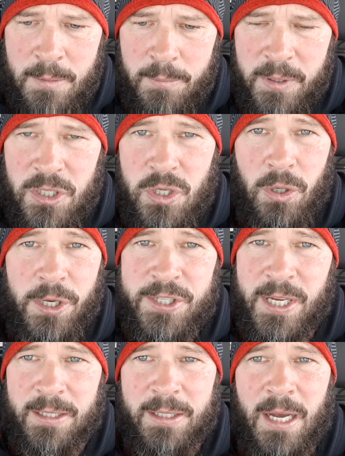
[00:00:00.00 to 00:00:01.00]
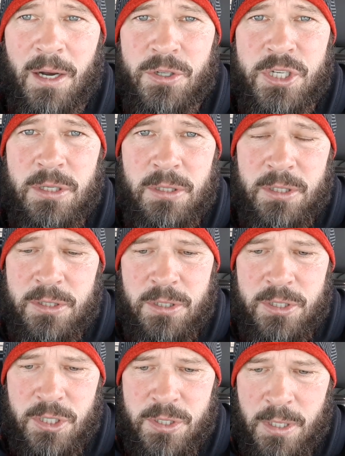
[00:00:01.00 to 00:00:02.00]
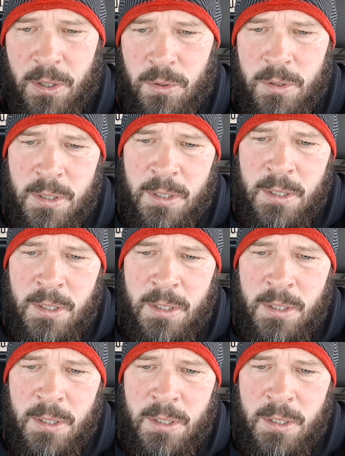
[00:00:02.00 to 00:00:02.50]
because all the technology, you, you just know.